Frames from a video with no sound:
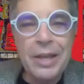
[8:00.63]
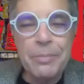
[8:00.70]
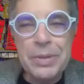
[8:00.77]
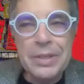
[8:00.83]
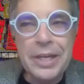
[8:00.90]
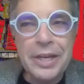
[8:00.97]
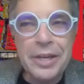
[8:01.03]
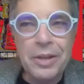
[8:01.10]

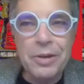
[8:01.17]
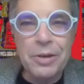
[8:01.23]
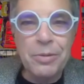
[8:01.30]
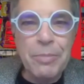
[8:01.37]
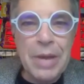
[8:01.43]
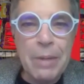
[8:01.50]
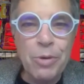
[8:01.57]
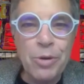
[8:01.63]
particular
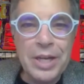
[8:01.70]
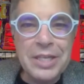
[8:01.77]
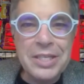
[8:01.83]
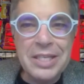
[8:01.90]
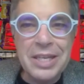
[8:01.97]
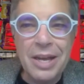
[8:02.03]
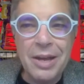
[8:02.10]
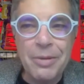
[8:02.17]
memories
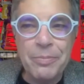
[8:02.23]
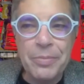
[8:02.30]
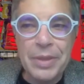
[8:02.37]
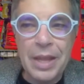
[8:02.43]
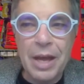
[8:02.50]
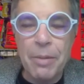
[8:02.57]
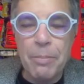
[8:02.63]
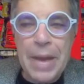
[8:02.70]

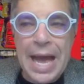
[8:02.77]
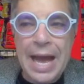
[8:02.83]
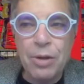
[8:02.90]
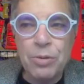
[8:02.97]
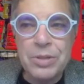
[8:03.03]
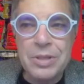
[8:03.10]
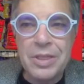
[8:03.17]
about